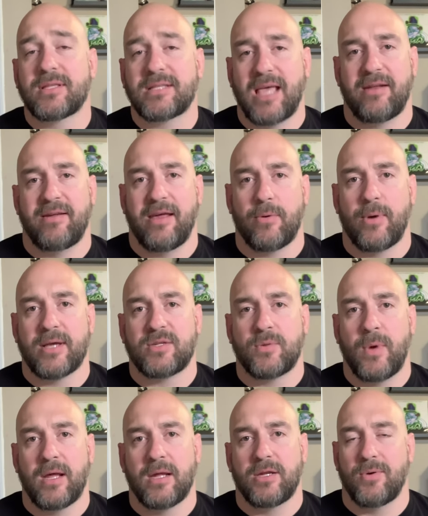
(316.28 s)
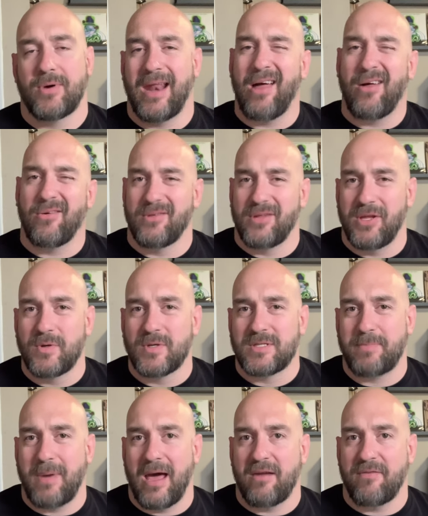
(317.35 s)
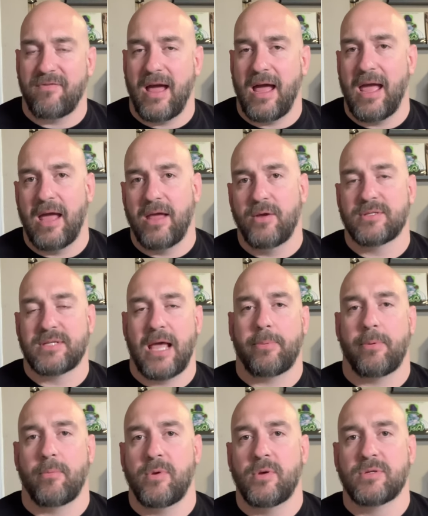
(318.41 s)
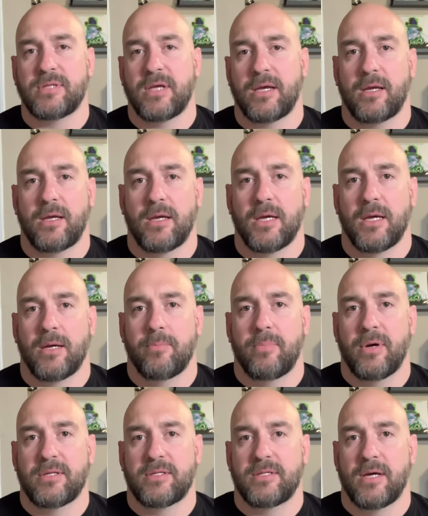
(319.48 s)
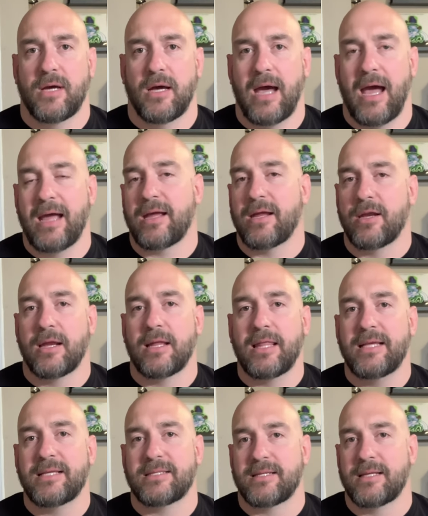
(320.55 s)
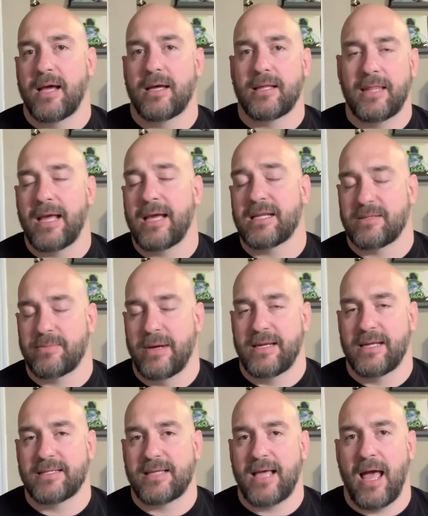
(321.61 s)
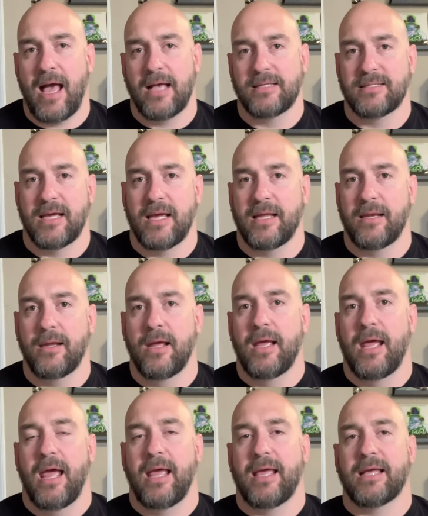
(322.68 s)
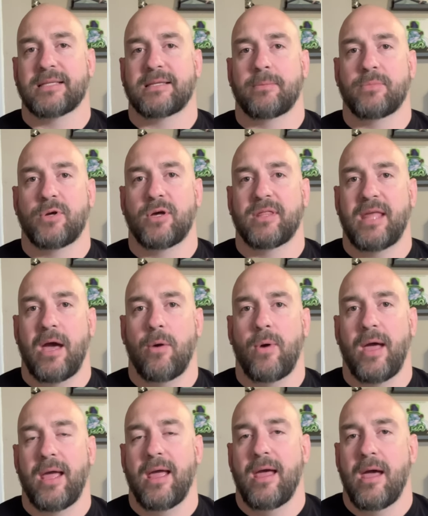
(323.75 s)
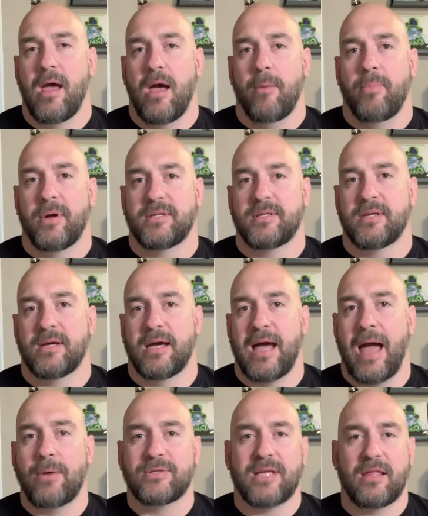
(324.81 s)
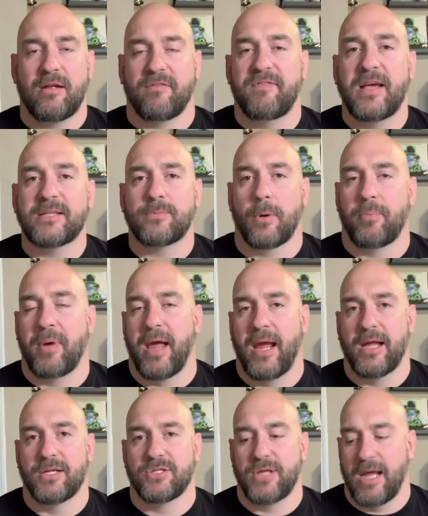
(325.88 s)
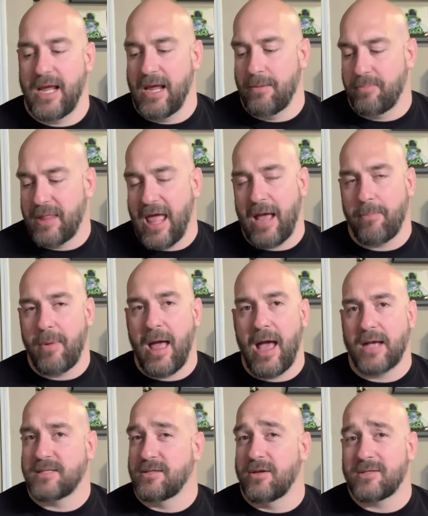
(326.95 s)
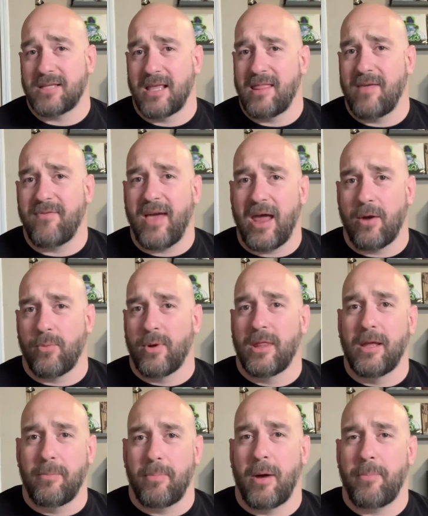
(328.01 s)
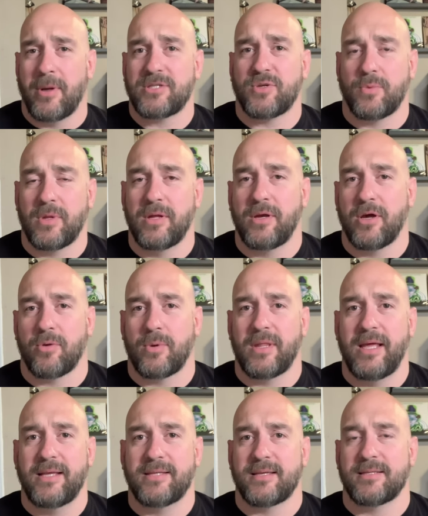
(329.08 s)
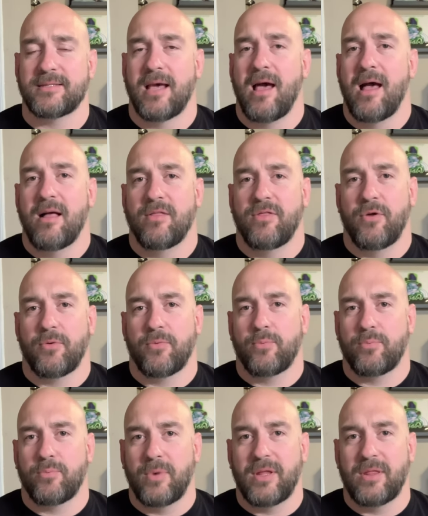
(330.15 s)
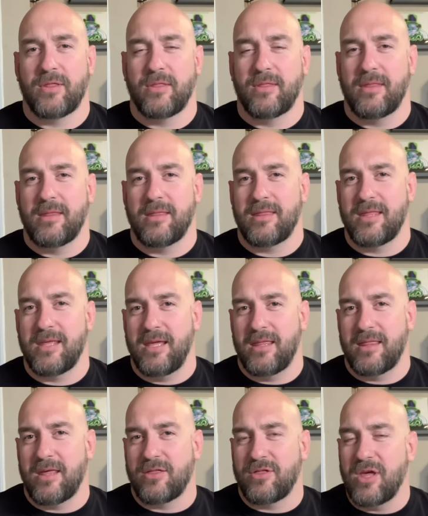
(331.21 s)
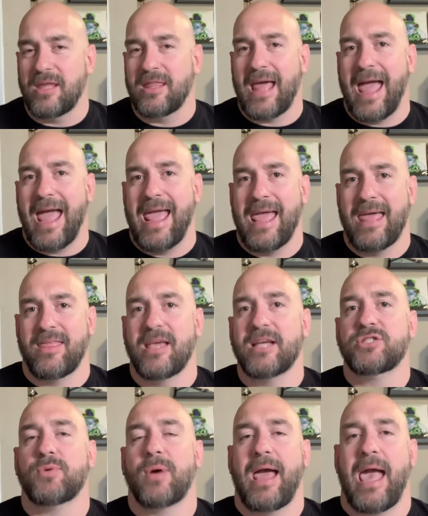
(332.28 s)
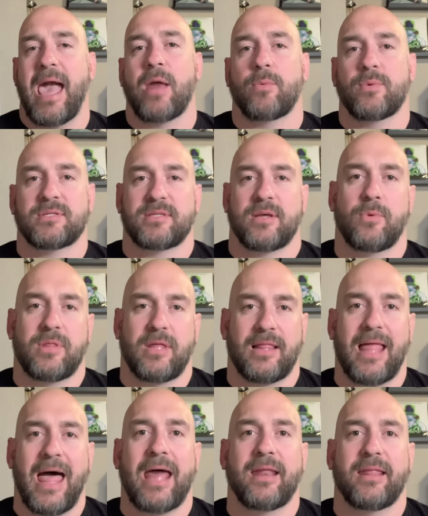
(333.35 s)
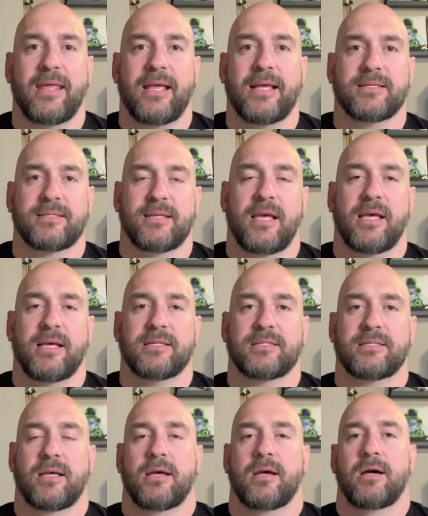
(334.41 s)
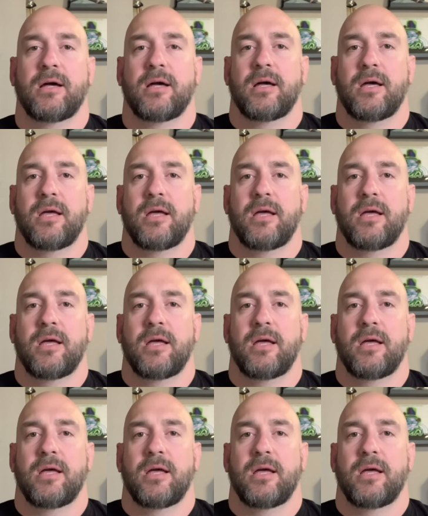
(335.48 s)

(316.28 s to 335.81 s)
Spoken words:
So it's kind of an interesting way to do it. I don't use Spotify. I use Apple Music. But I could at least link it to my Discogs and get something good that way. But I was on their Facebook page, and Black Box looks like they've got a bunch of really good releases. The thing that the issue I had with a lot of these is